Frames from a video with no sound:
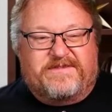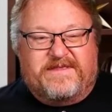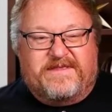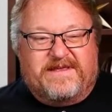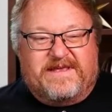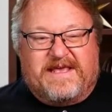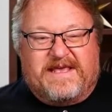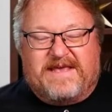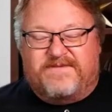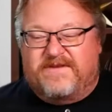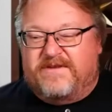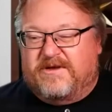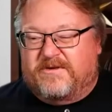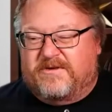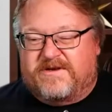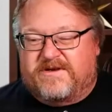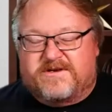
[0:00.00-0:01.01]
Even
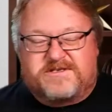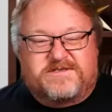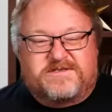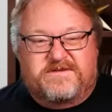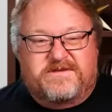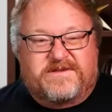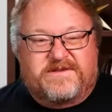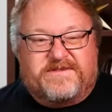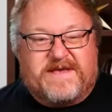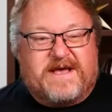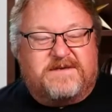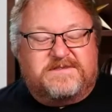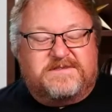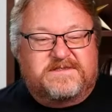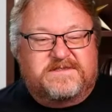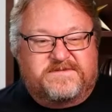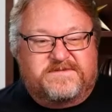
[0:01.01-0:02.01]
though there's
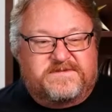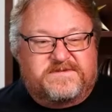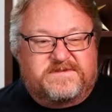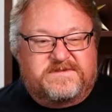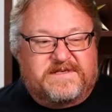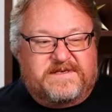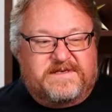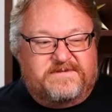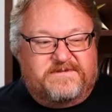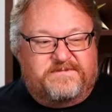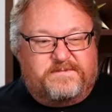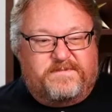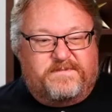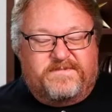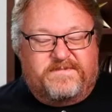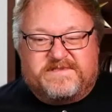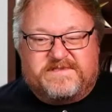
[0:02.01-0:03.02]
thousands of
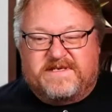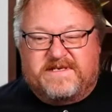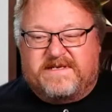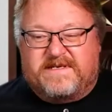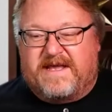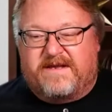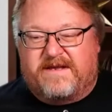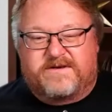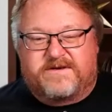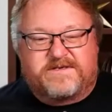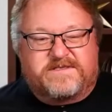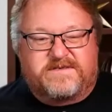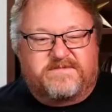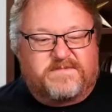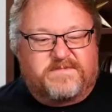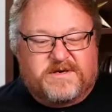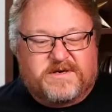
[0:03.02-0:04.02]
syndicators
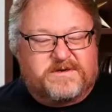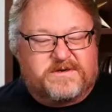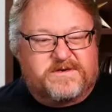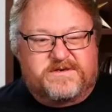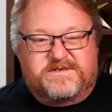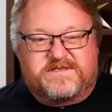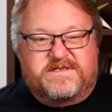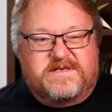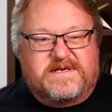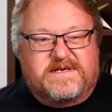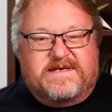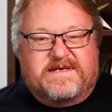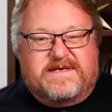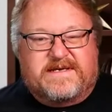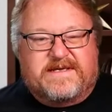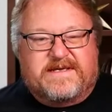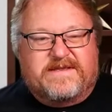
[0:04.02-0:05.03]
and brokers,
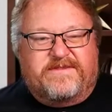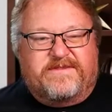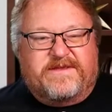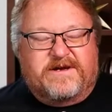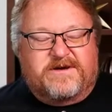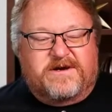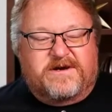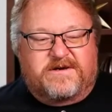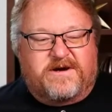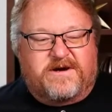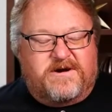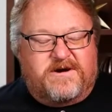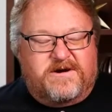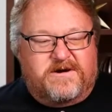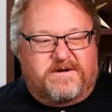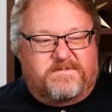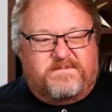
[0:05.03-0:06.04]
there
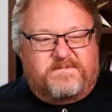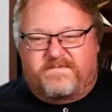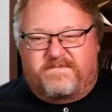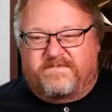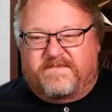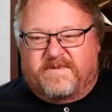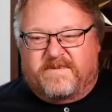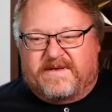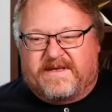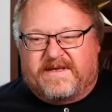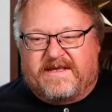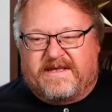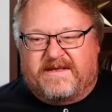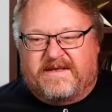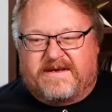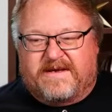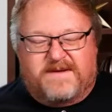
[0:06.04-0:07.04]
are
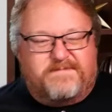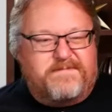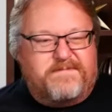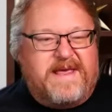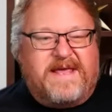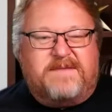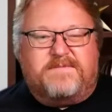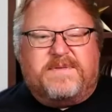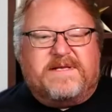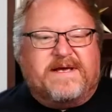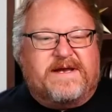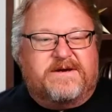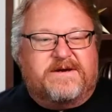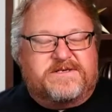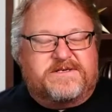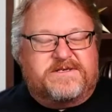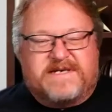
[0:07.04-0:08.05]
main
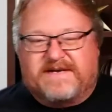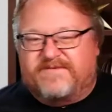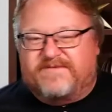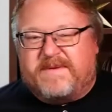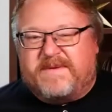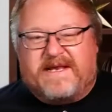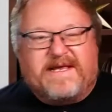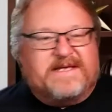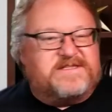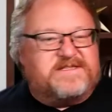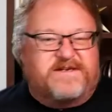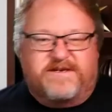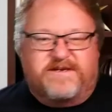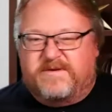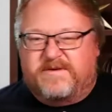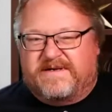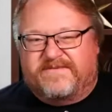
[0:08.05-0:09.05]
players, and everybody gets to
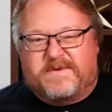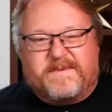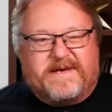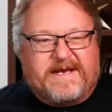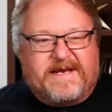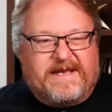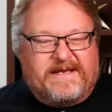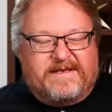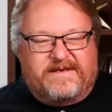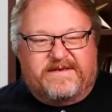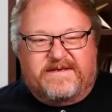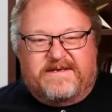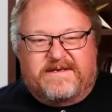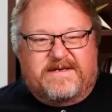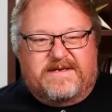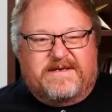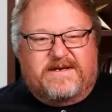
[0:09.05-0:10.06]
know everybody, and
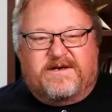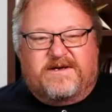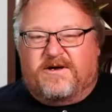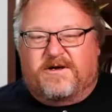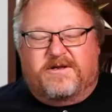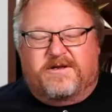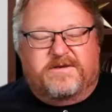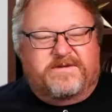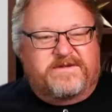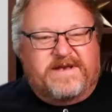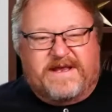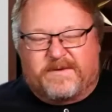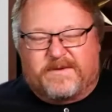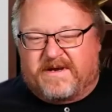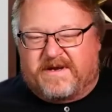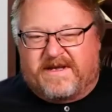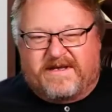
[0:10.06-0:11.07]
all of the
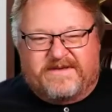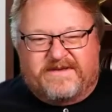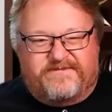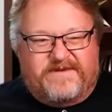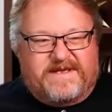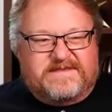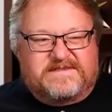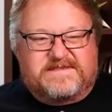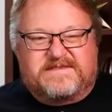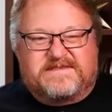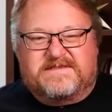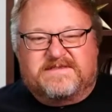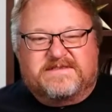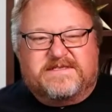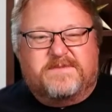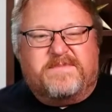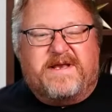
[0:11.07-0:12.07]
networking events,
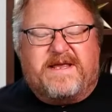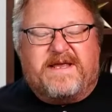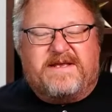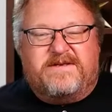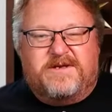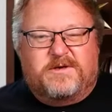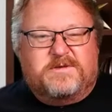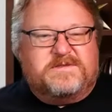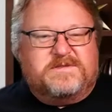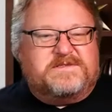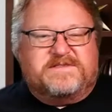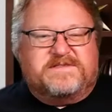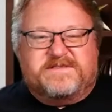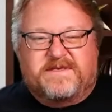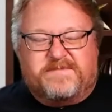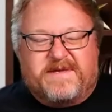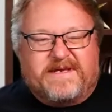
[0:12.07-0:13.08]
somebody knows
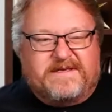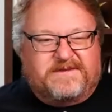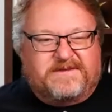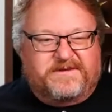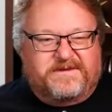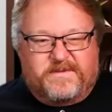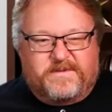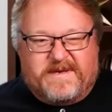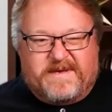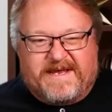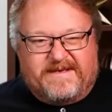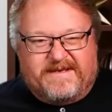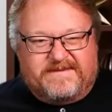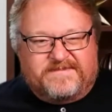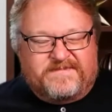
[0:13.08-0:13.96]
somebody along the way.